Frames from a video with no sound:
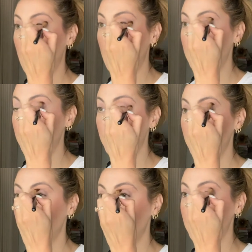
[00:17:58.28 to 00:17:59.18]
um,
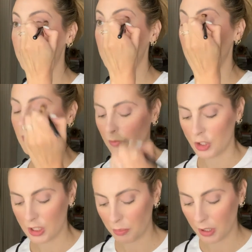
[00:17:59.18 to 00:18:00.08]

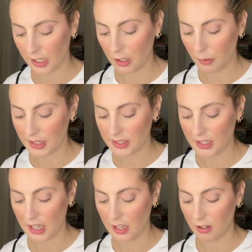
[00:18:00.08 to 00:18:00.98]
just pretty glowing
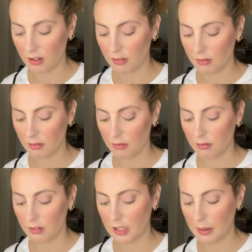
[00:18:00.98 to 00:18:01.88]
skin
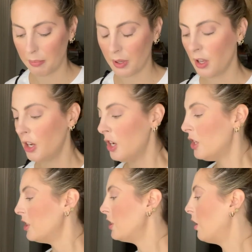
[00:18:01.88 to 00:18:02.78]
lip.
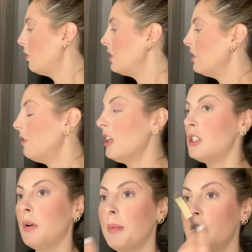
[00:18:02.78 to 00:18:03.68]
So to do this, you wanna